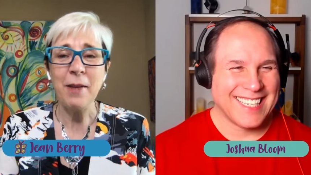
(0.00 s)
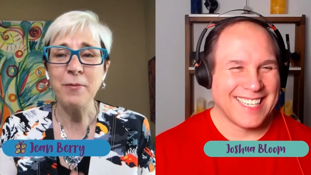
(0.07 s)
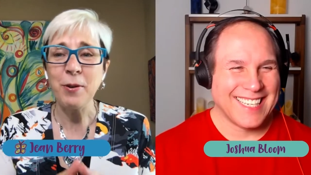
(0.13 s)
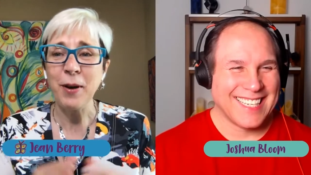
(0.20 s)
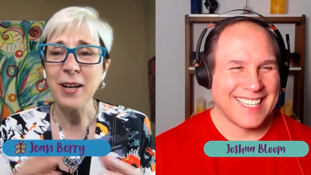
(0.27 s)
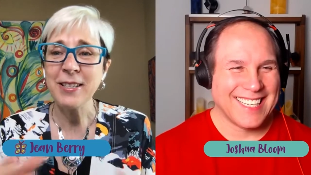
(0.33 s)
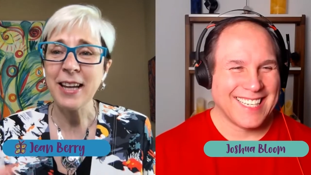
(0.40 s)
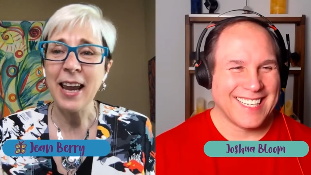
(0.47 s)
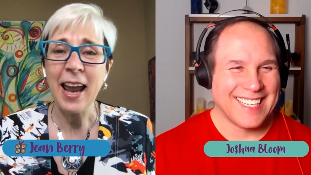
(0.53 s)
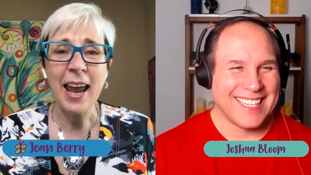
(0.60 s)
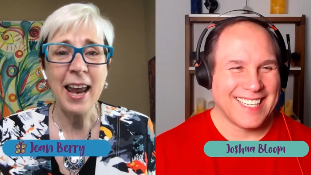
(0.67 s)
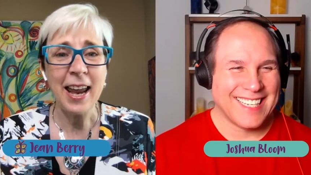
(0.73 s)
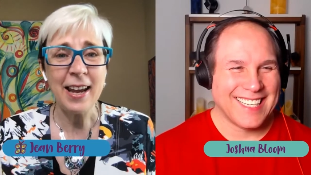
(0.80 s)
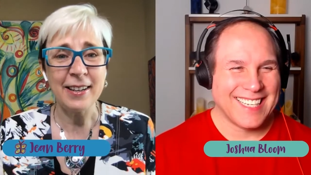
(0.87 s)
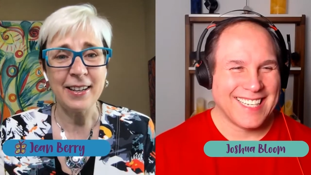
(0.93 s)
Speaker 1: Um, you want to say
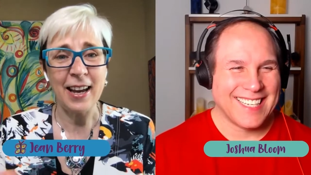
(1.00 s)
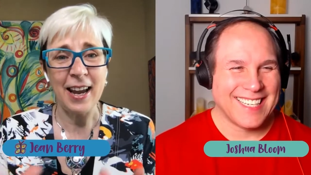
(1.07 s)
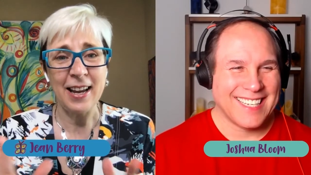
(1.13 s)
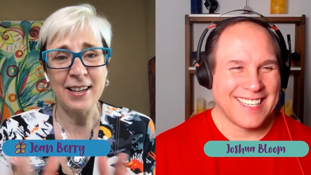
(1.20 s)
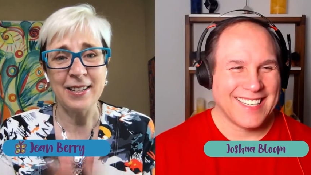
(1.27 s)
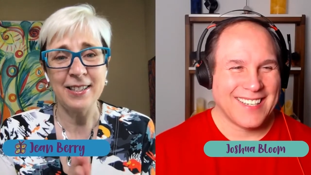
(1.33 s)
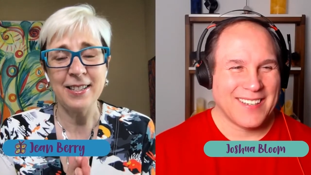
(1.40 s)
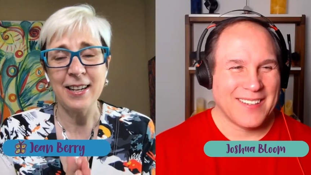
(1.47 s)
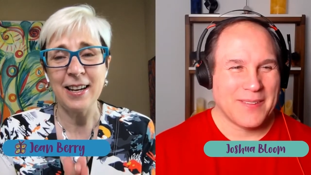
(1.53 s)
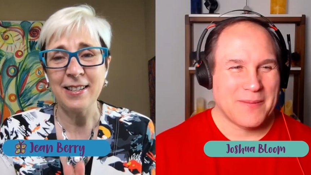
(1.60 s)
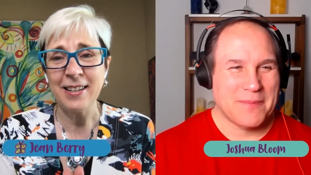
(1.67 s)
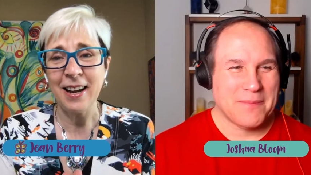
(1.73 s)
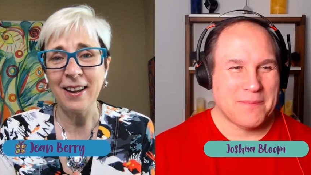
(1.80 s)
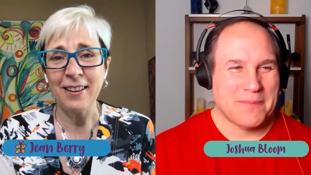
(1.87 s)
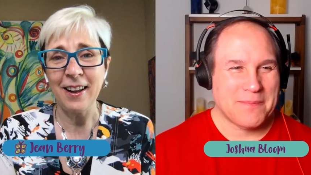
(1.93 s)
hey and, and
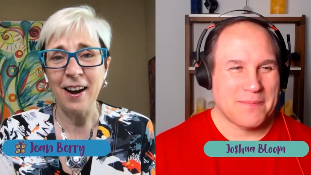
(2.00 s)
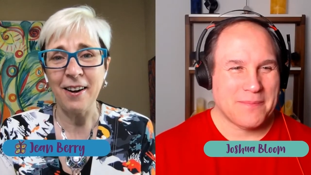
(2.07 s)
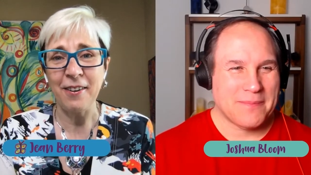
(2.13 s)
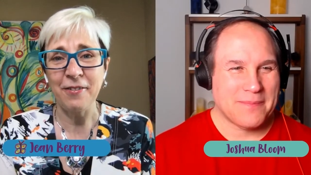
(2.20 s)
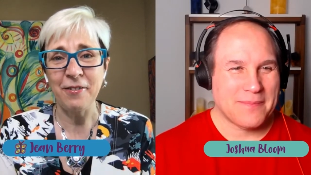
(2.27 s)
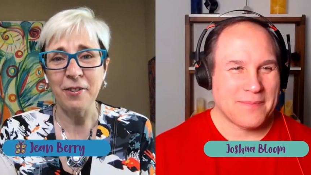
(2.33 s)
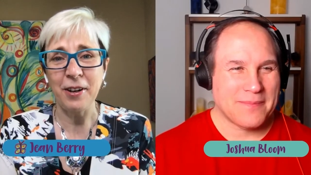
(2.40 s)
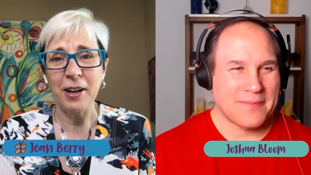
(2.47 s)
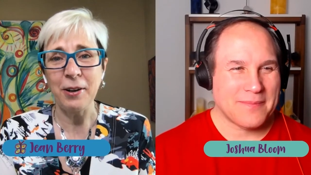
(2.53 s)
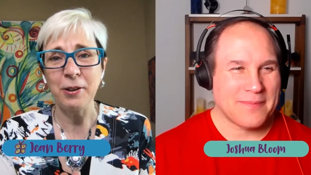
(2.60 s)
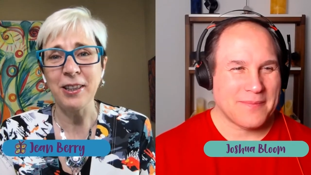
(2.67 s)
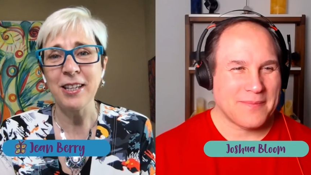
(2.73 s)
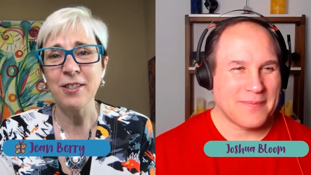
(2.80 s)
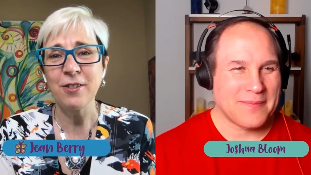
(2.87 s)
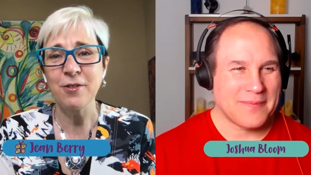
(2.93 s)
tell our
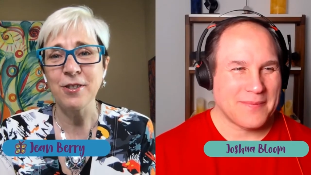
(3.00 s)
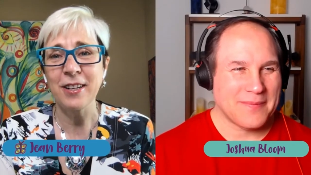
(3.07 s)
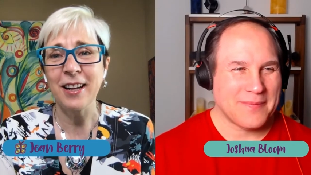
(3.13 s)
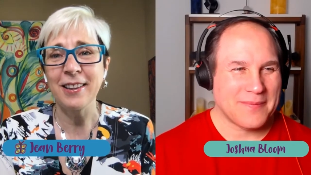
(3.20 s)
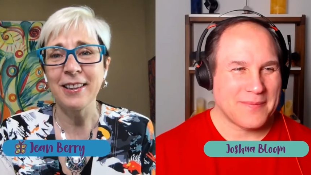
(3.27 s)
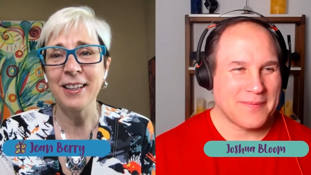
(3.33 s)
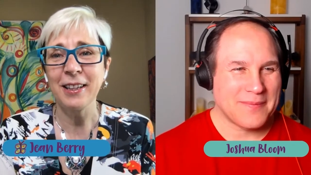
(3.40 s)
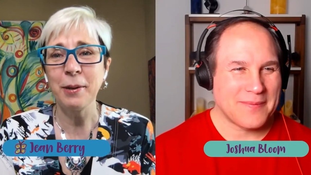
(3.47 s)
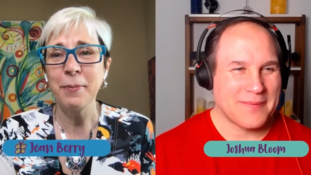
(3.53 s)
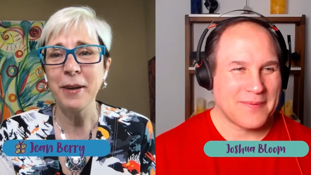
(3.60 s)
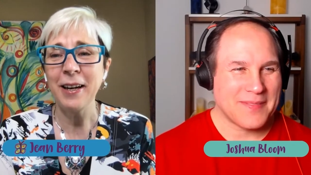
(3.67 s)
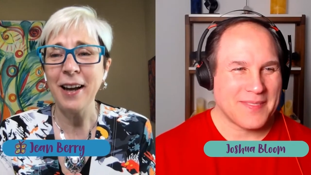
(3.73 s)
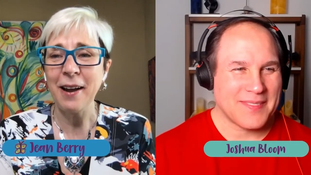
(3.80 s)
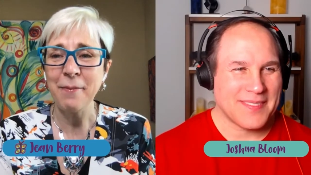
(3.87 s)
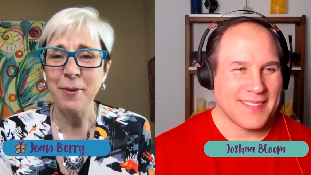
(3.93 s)
listeners a little
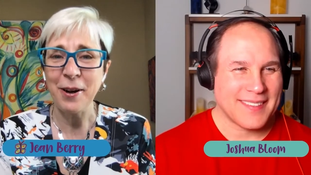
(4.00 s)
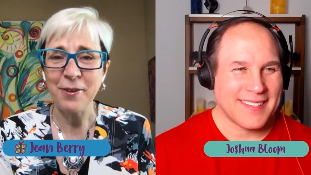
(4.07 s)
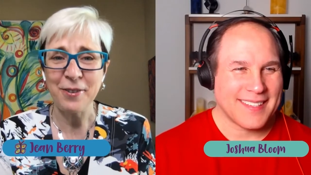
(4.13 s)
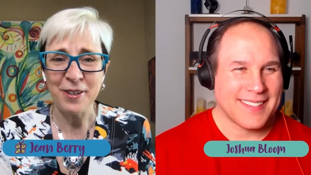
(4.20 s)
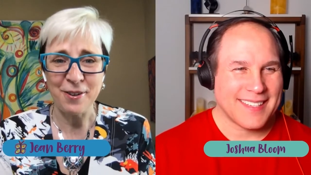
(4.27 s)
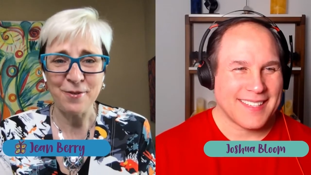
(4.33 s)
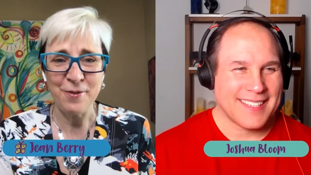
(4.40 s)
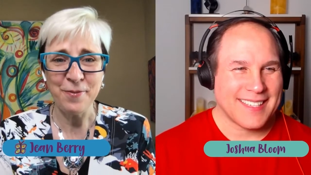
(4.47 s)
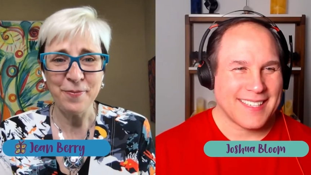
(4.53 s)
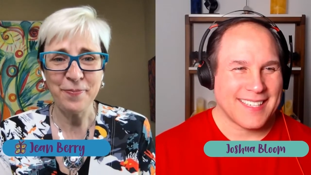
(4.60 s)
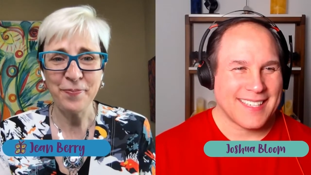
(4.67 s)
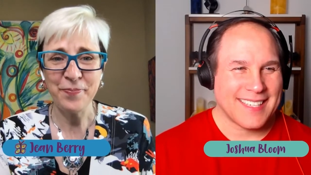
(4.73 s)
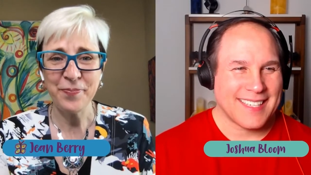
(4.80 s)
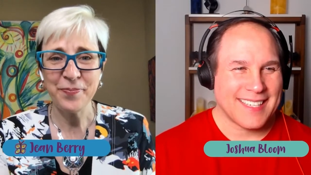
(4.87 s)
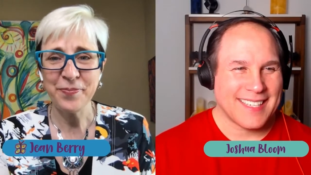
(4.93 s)
bit about you?
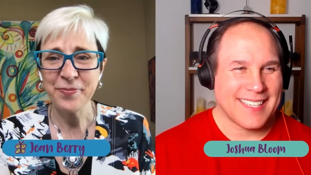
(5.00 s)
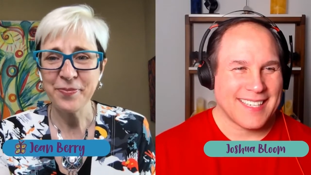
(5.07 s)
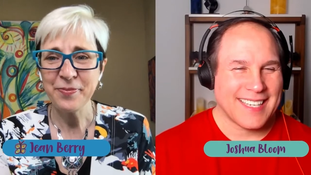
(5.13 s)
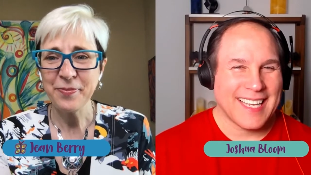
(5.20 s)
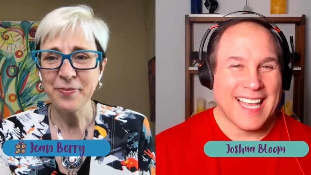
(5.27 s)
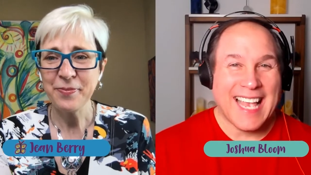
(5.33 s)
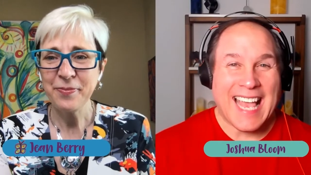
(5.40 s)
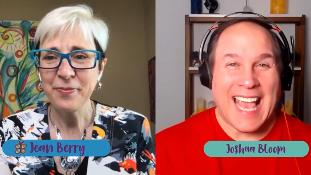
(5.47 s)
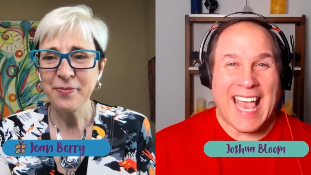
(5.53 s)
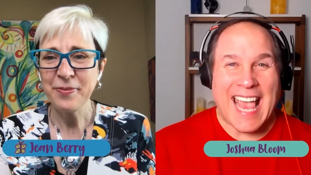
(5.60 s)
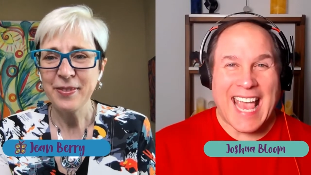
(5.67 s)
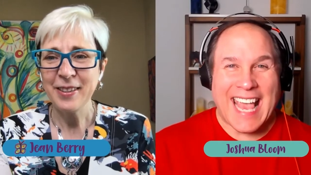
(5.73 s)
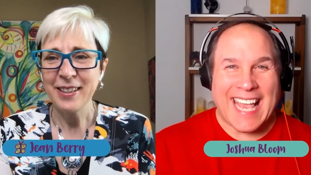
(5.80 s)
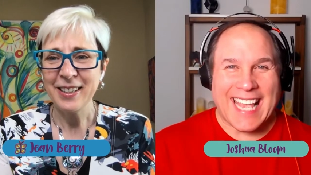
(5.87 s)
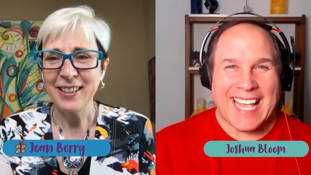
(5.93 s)

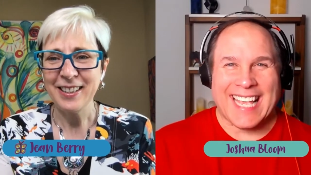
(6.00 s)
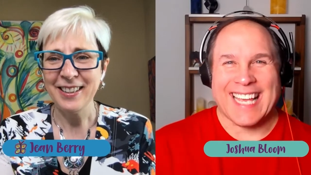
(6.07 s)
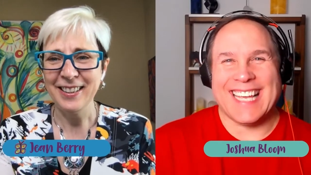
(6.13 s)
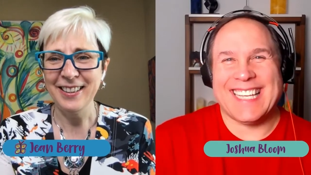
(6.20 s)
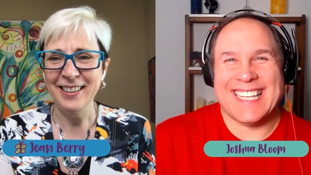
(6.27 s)
Speaker 2: Hey,